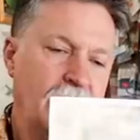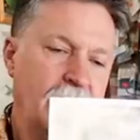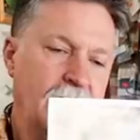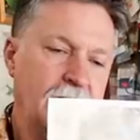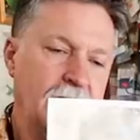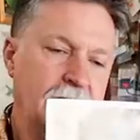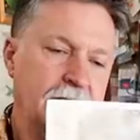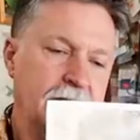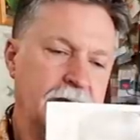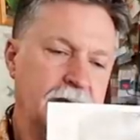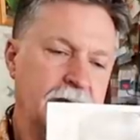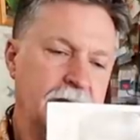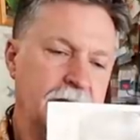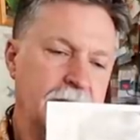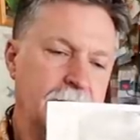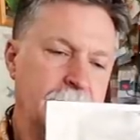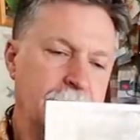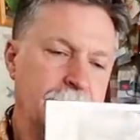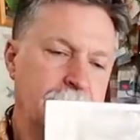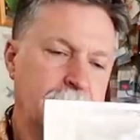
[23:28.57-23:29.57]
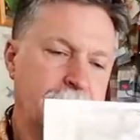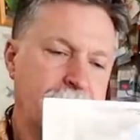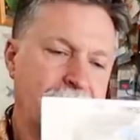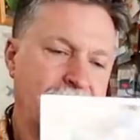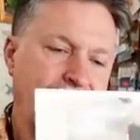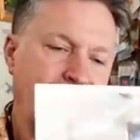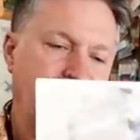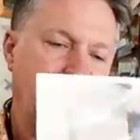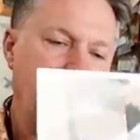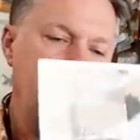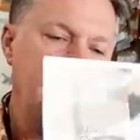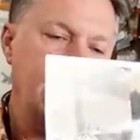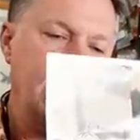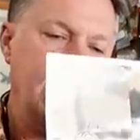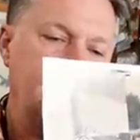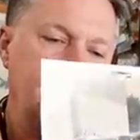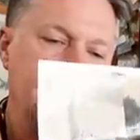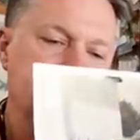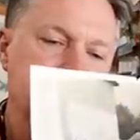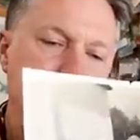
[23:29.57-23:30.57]
And um, he
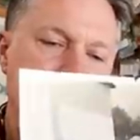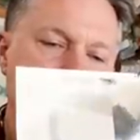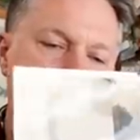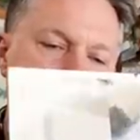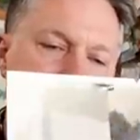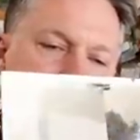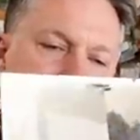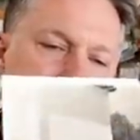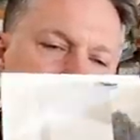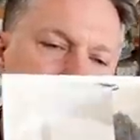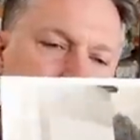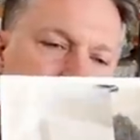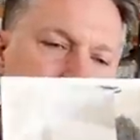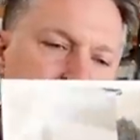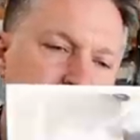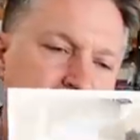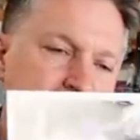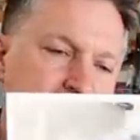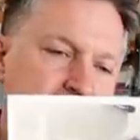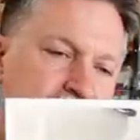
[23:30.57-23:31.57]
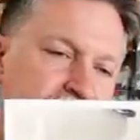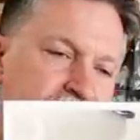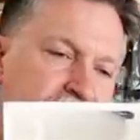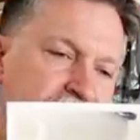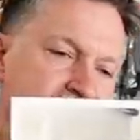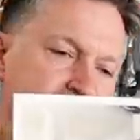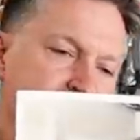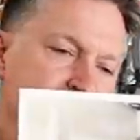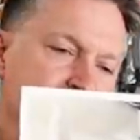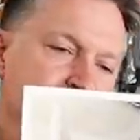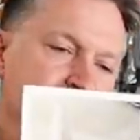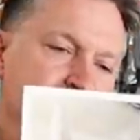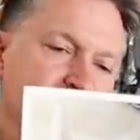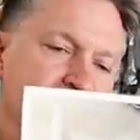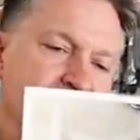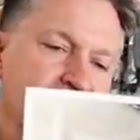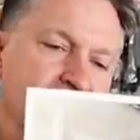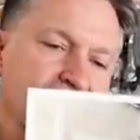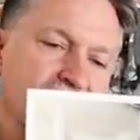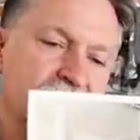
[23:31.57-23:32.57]
had this painted on the boat.
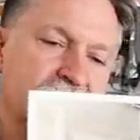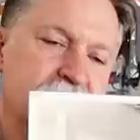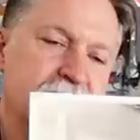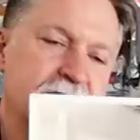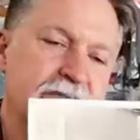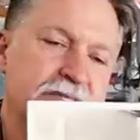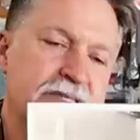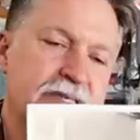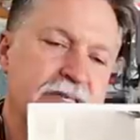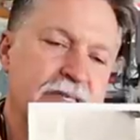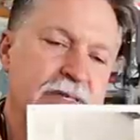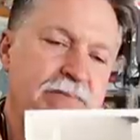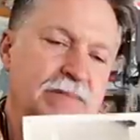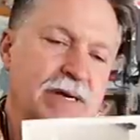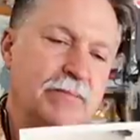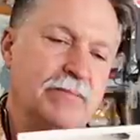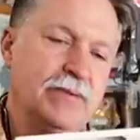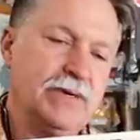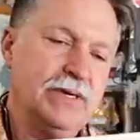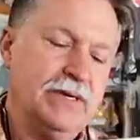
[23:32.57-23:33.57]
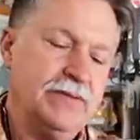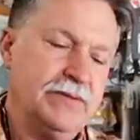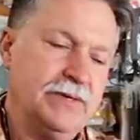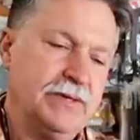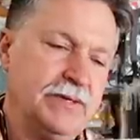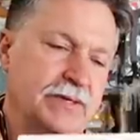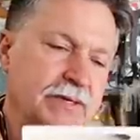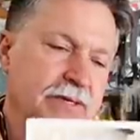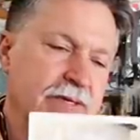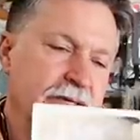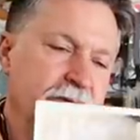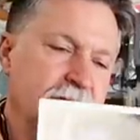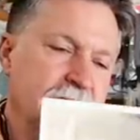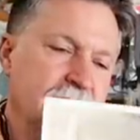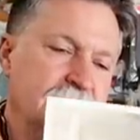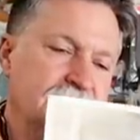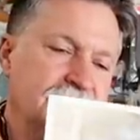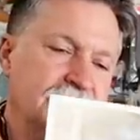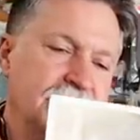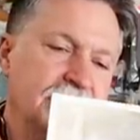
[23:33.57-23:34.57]
And my sister and my brother
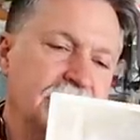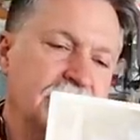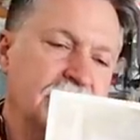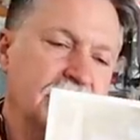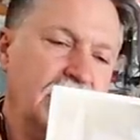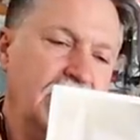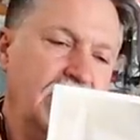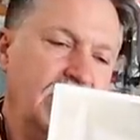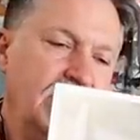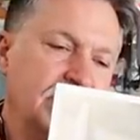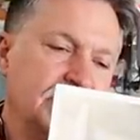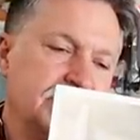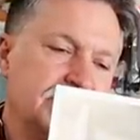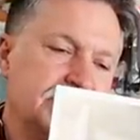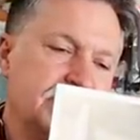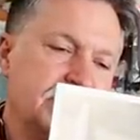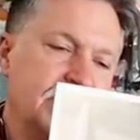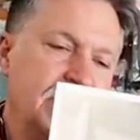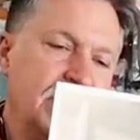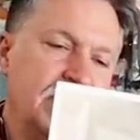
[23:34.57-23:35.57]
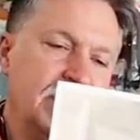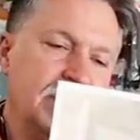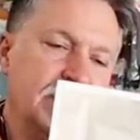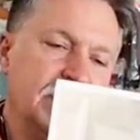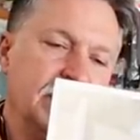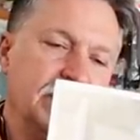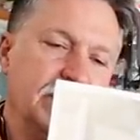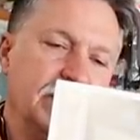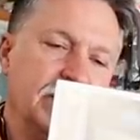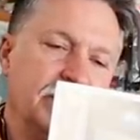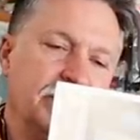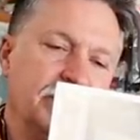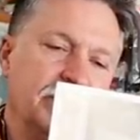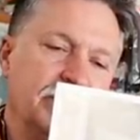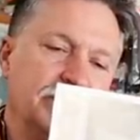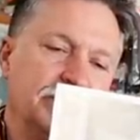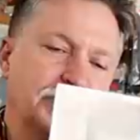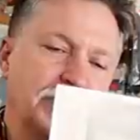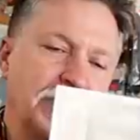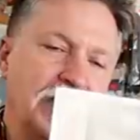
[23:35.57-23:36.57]
didn't like skiing and
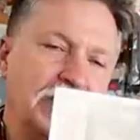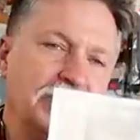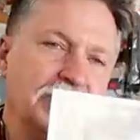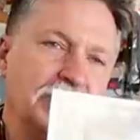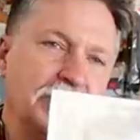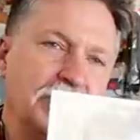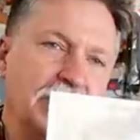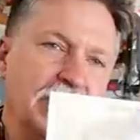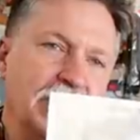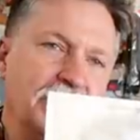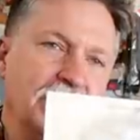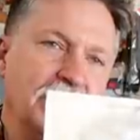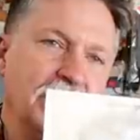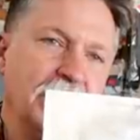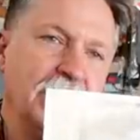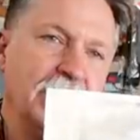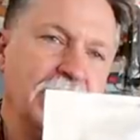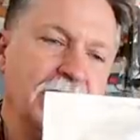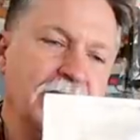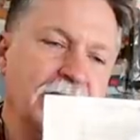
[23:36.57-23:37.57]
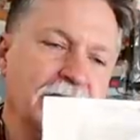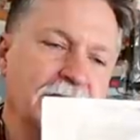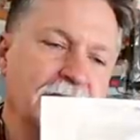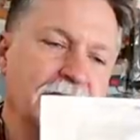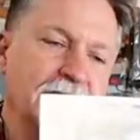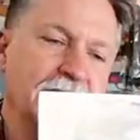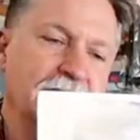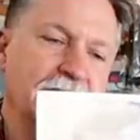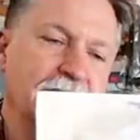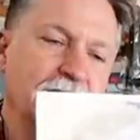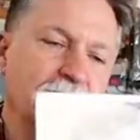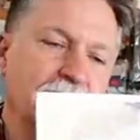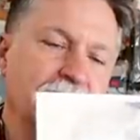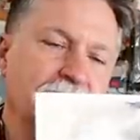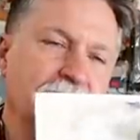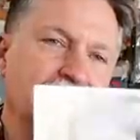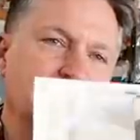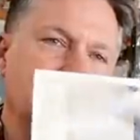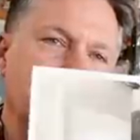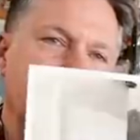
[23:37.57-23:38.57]
driving around the lake in
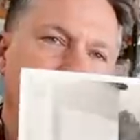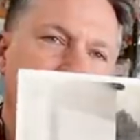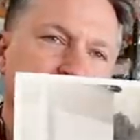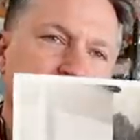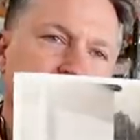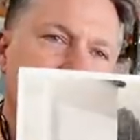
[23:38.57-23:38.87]
with this all